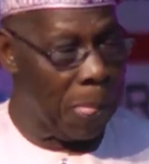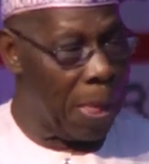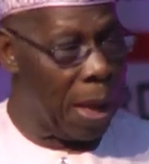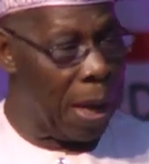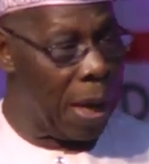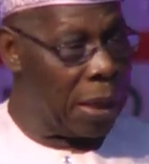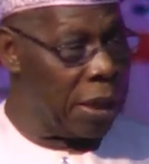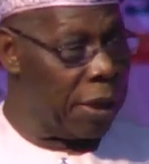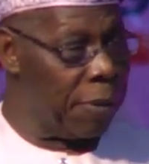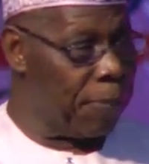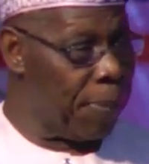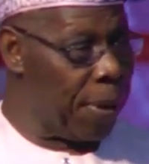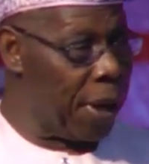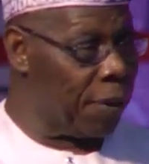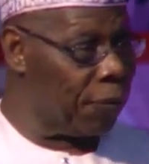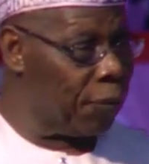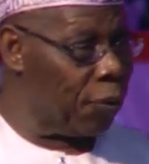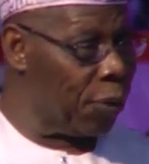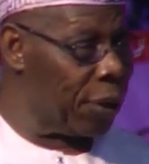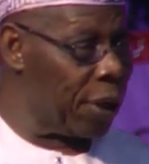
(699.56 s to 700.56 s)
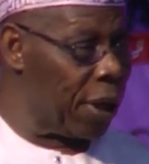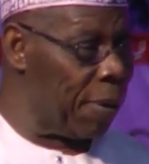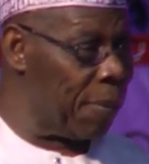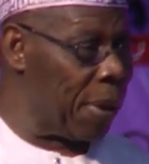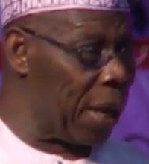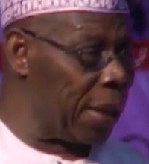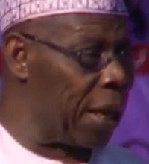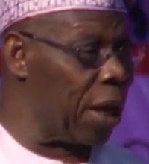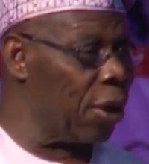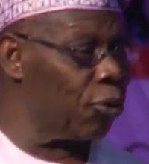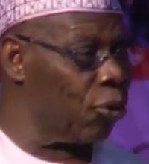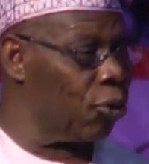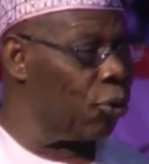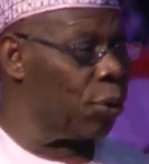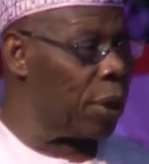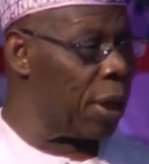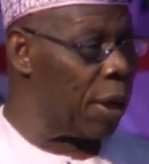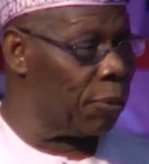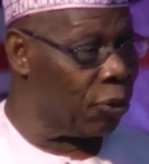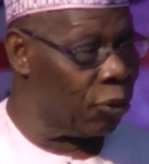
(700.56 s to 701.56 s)
and he paid for them and I took
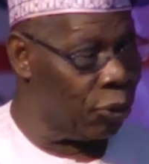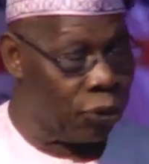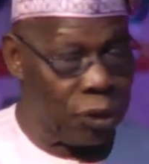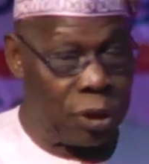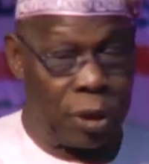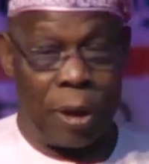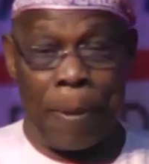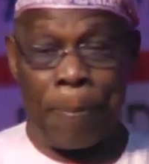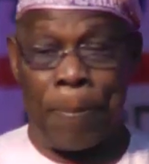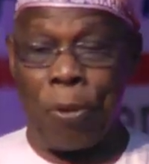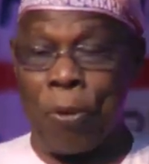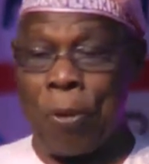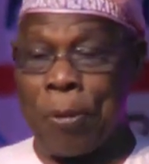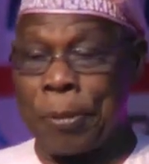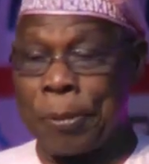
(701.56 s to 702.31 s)
them to Singapore.